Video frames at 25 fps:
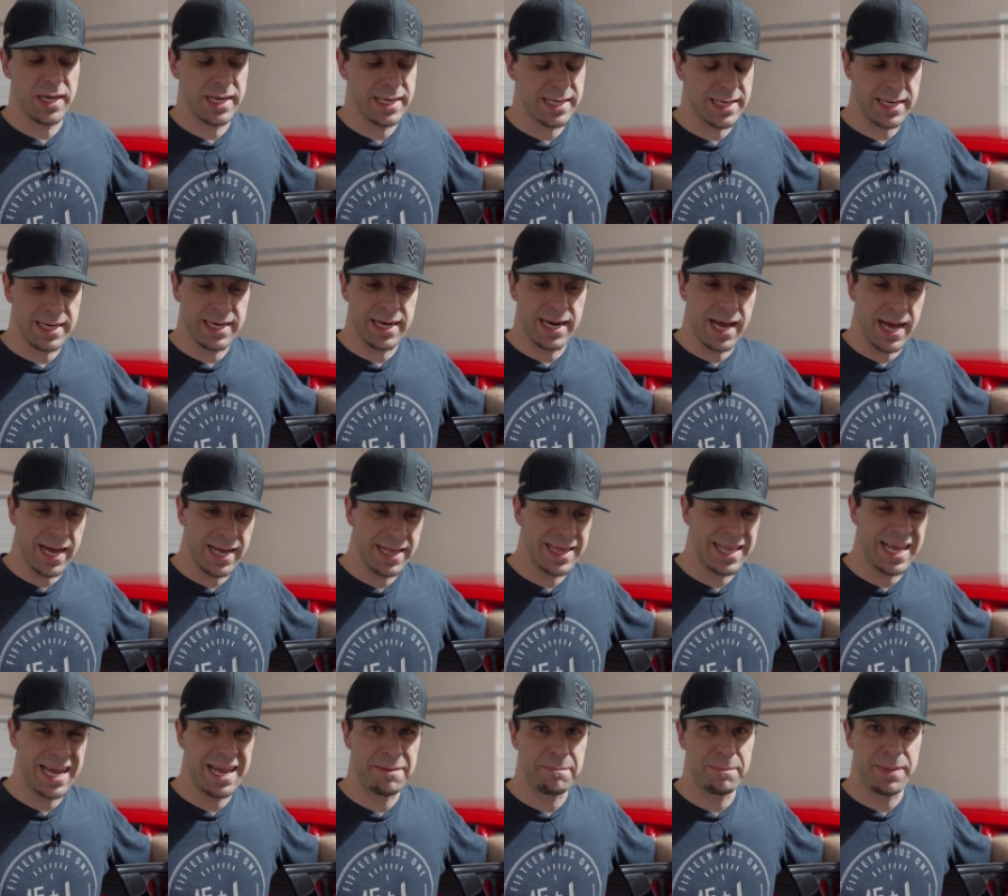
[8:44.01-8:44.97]
It's not
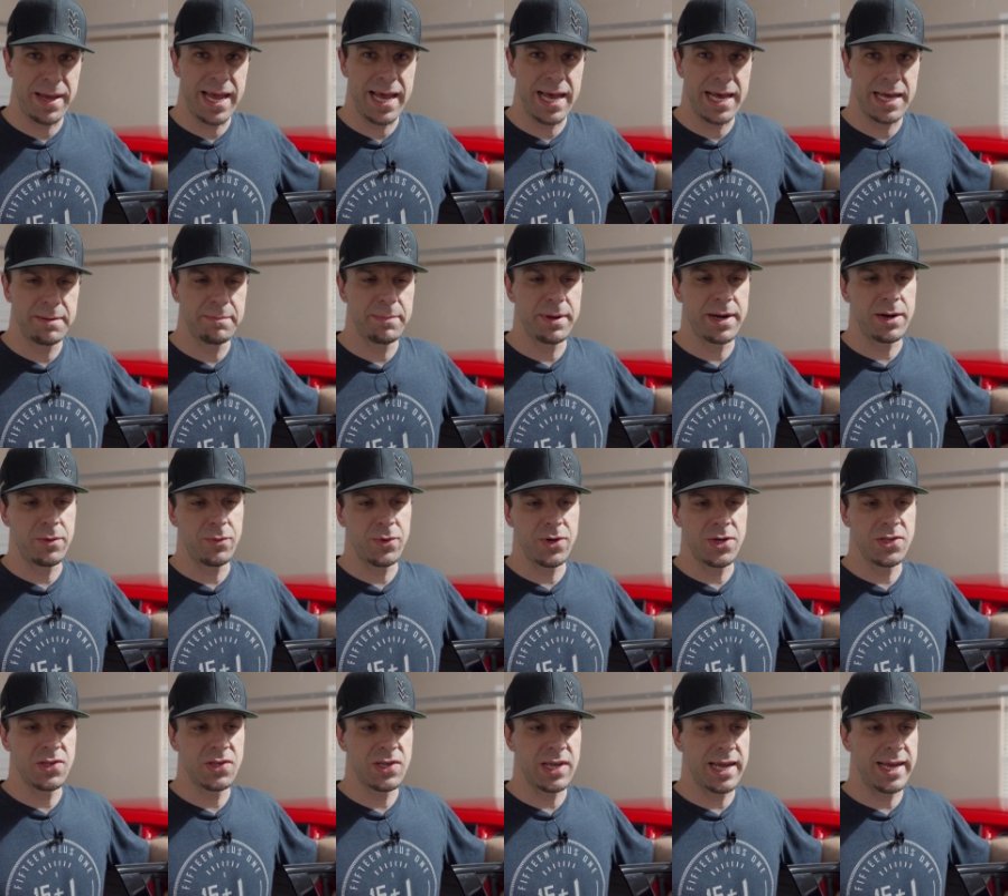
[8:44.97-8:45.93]
that bad, but I
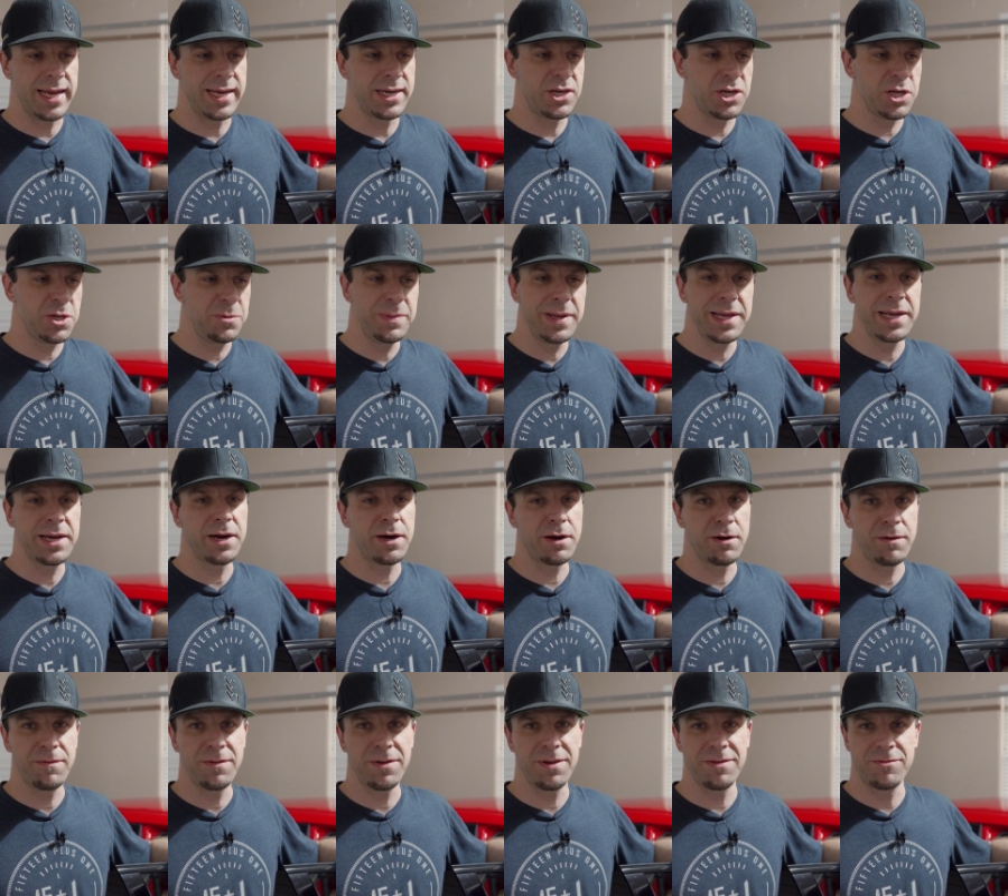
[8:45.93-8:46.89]
will say just be
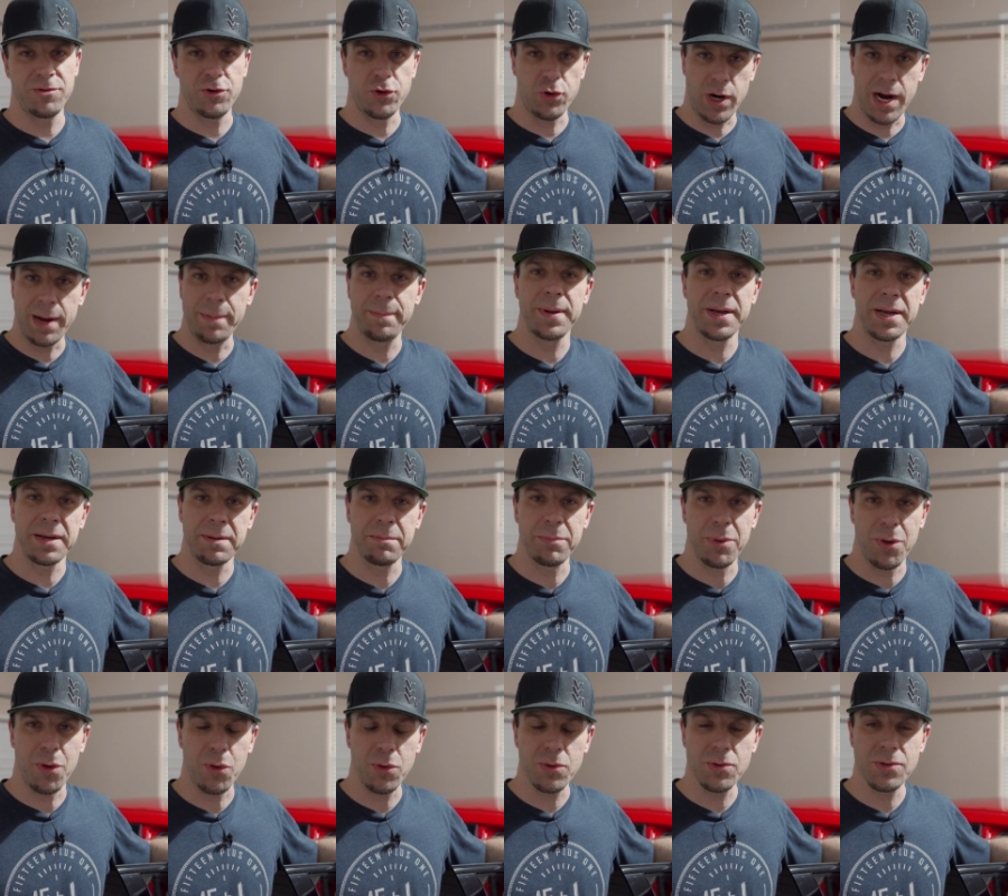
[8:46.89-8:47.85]
careful of dropping
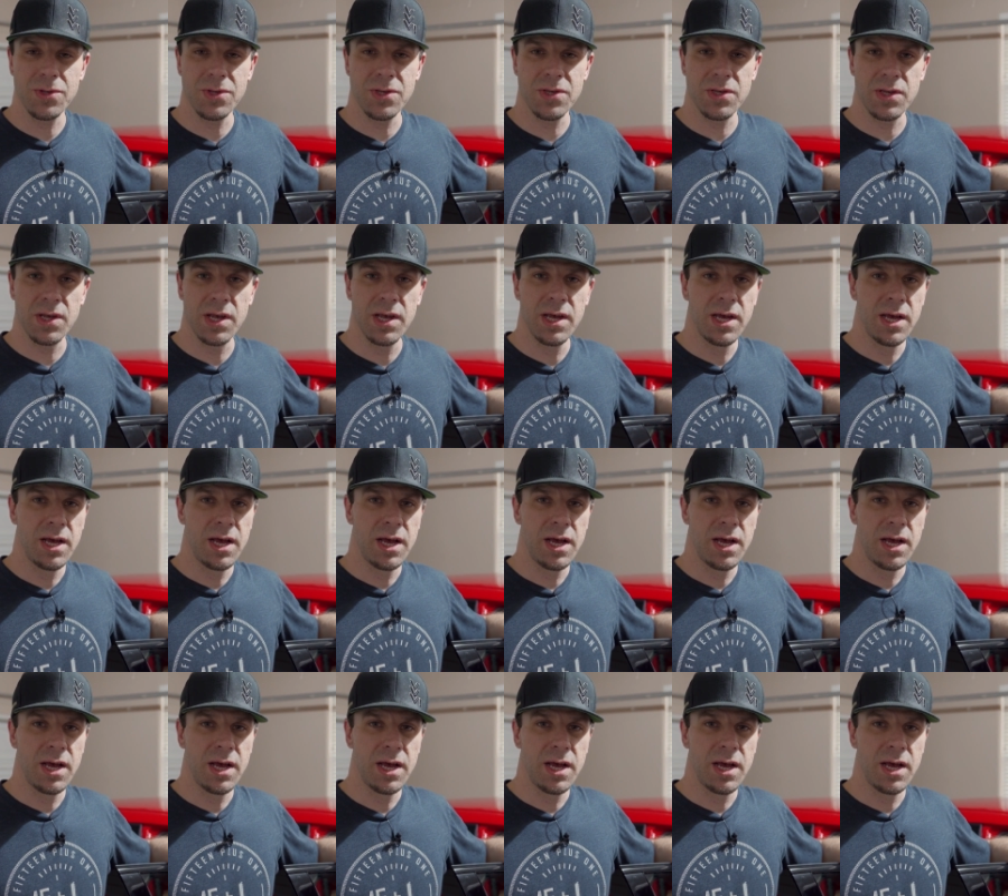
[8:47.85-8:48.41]
bolts